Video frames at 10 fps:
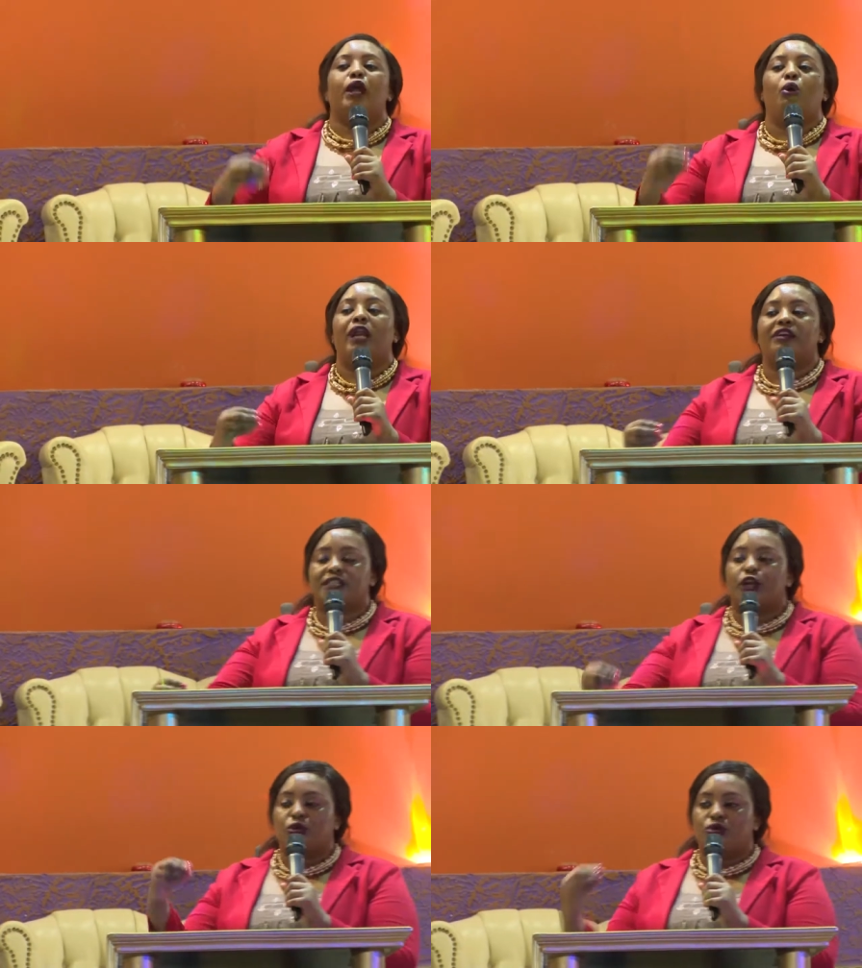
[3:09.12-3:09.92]
who lives
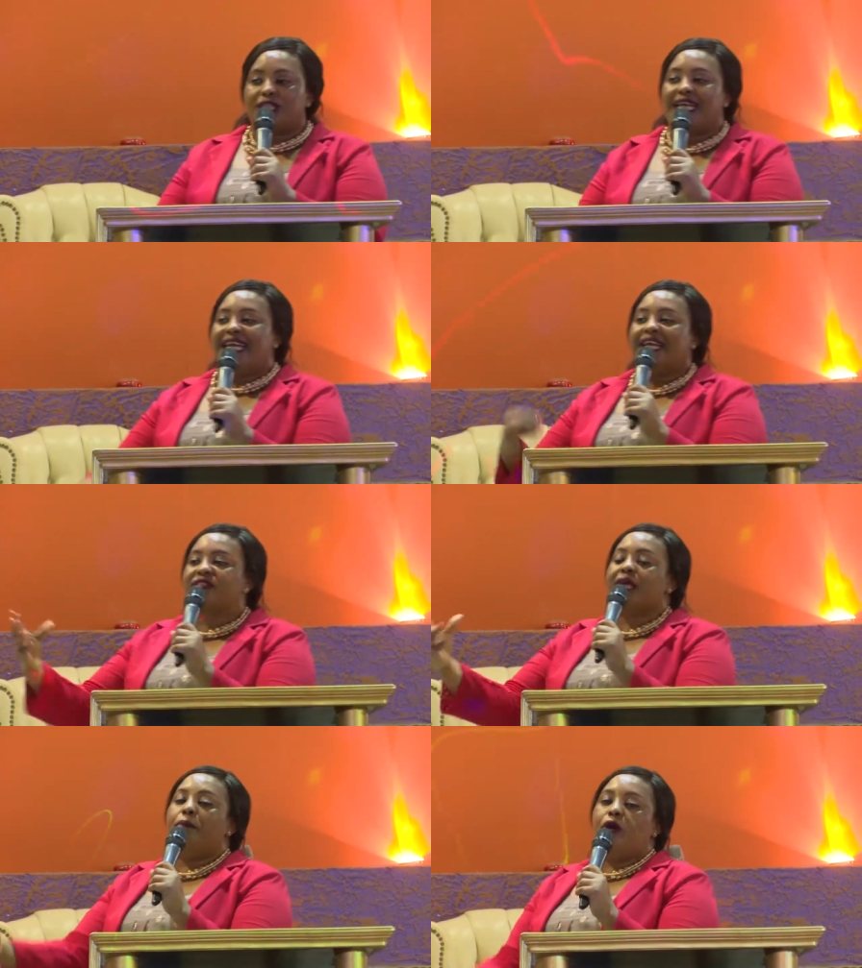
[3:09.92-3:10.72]
in routine
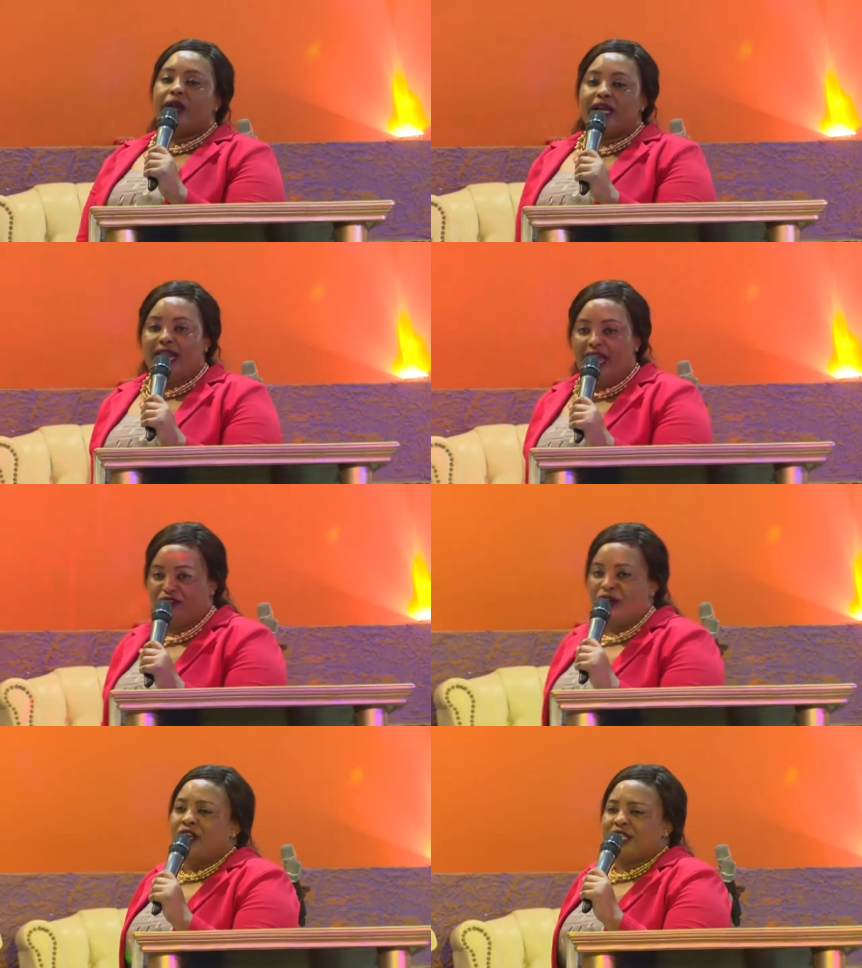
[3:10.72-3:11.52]
lives a boring
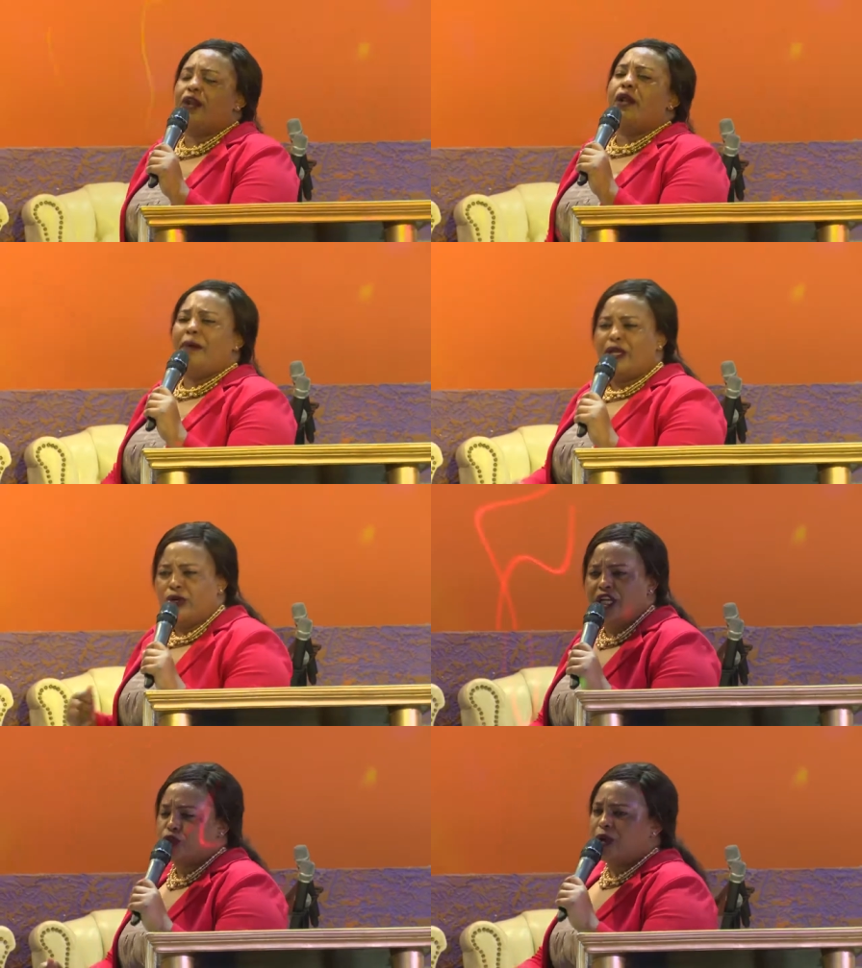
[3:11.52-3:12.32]
life. Tell your neighbor, you
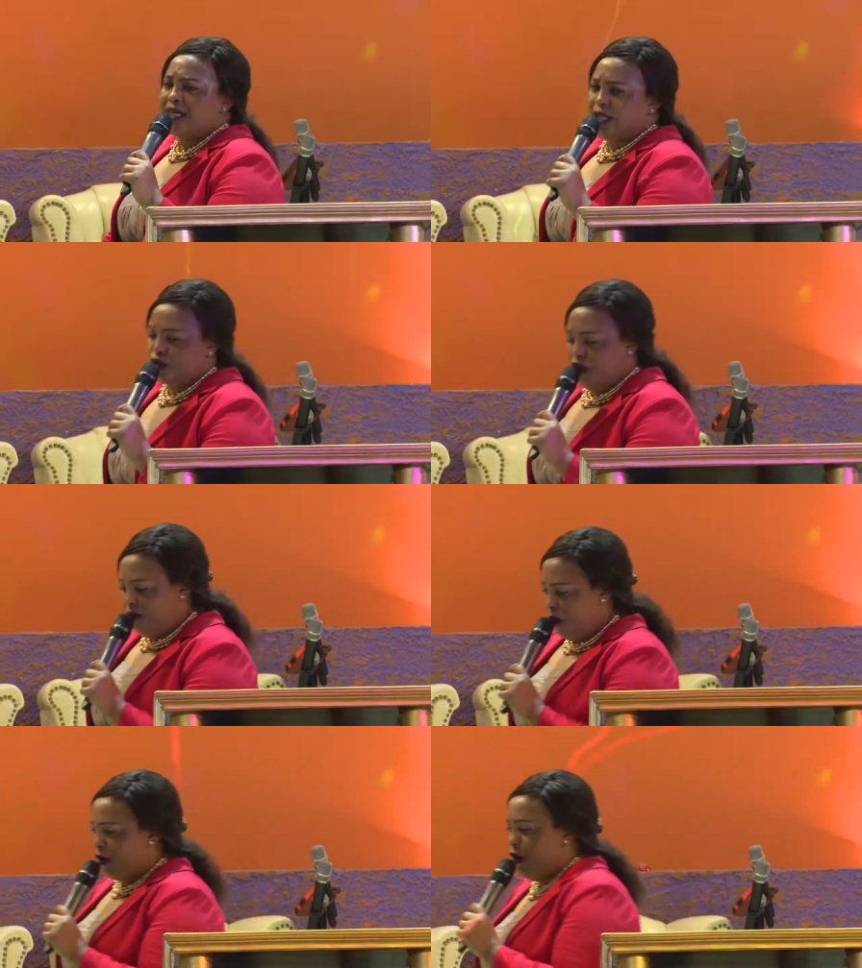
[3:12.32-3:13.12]
need to get out of
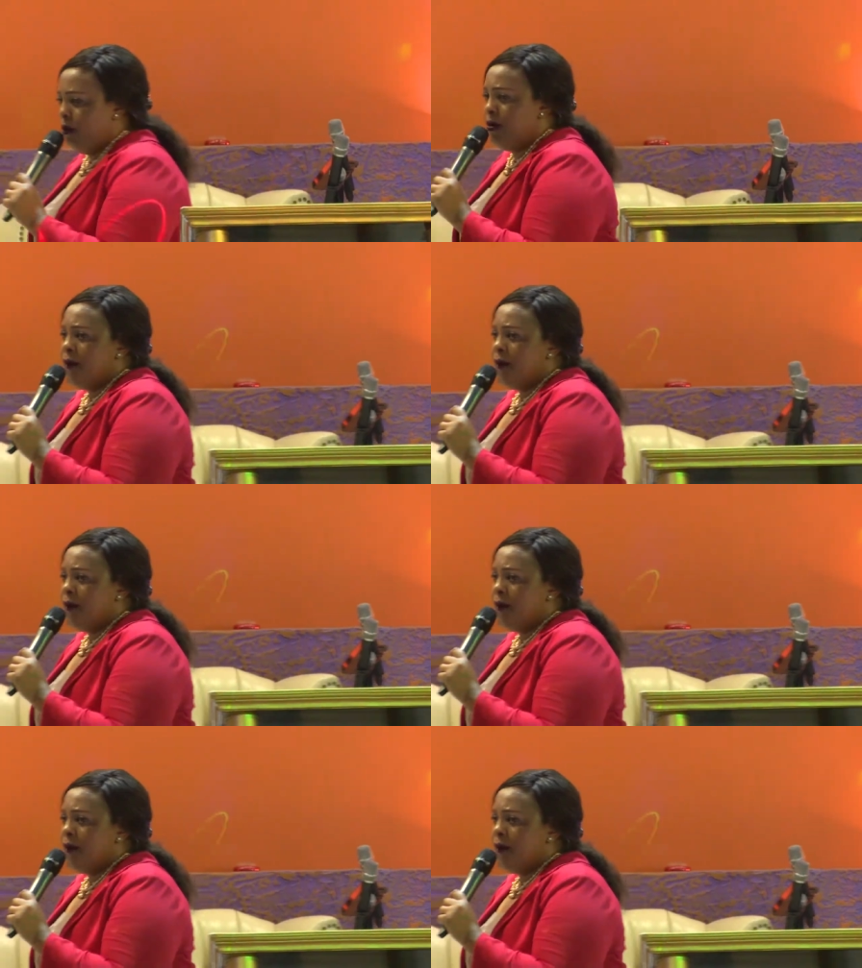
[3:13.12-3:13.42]
boredom.